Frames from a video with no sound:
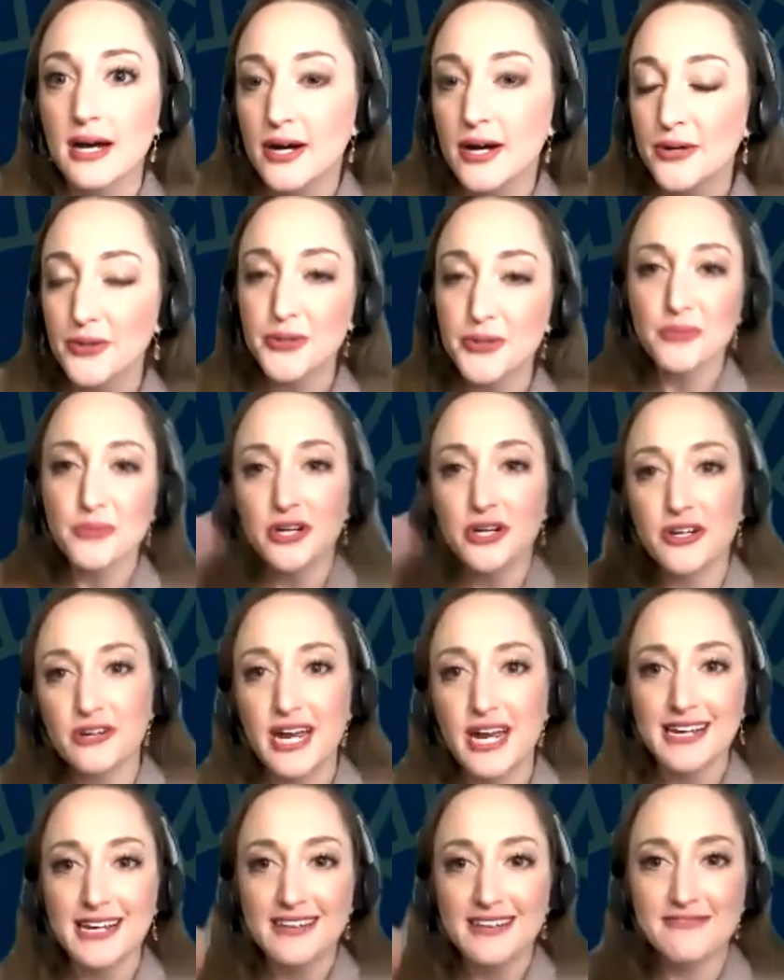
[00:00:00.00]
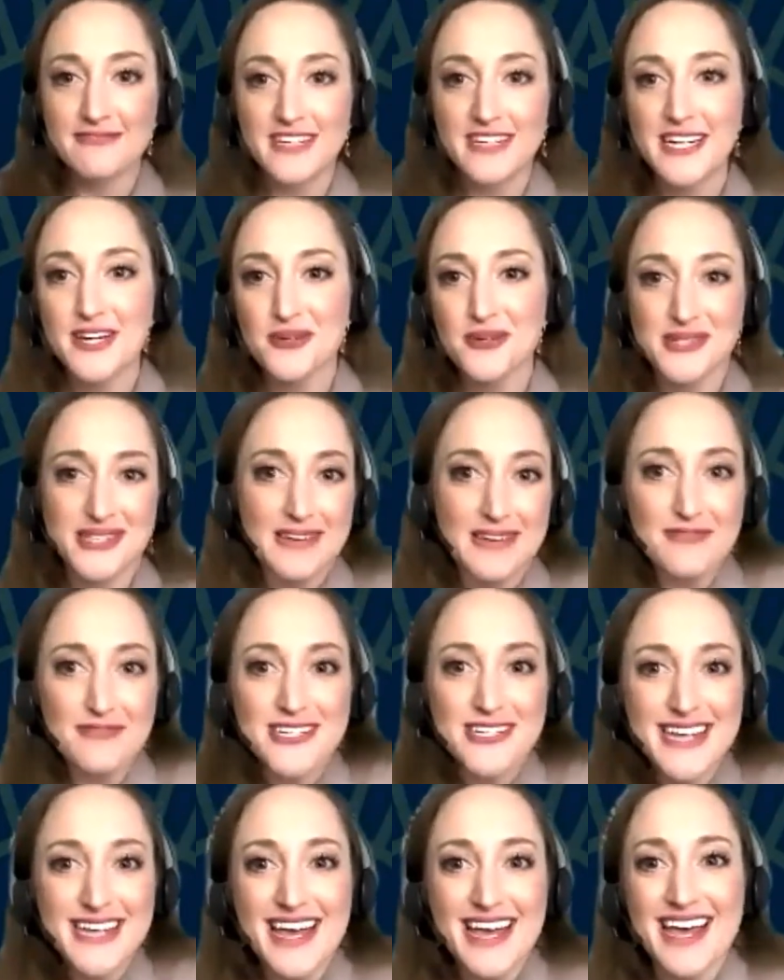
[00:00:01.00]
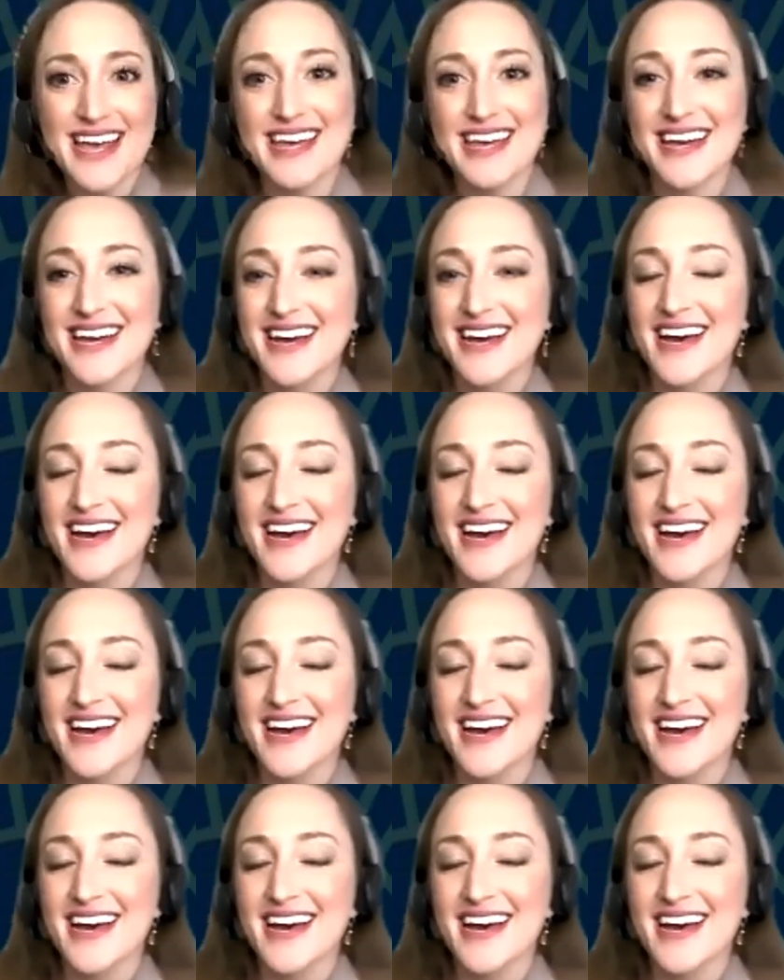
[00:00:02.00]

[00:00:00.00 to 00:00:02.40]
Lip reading: oh, we're creating videos every day.